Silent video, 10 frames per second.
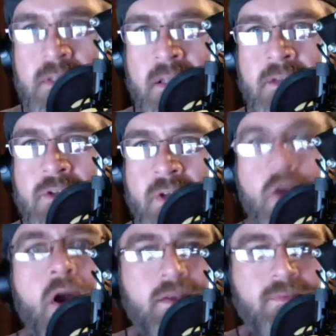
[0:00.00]
let you get
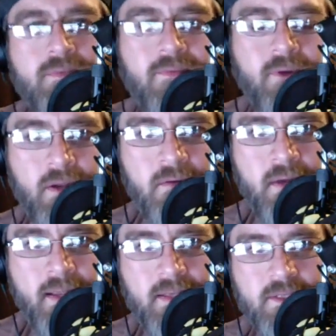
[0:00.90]
caught flat-footed,
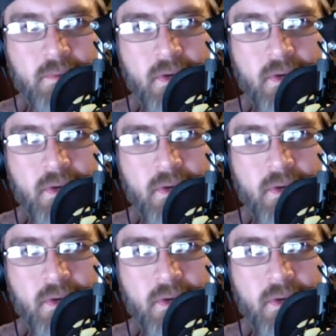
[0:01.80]
I guess is what I'm